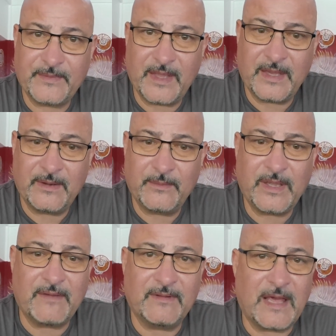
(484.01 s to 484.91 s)
and we
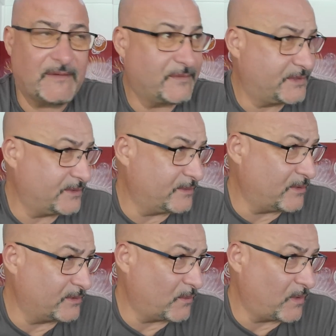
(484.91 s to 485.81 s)
have a laugh or two
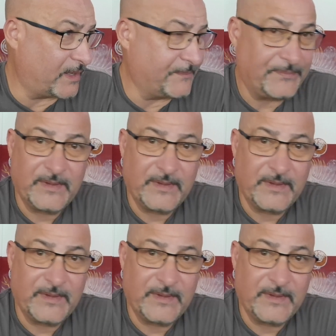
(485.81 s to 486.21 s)
along the way.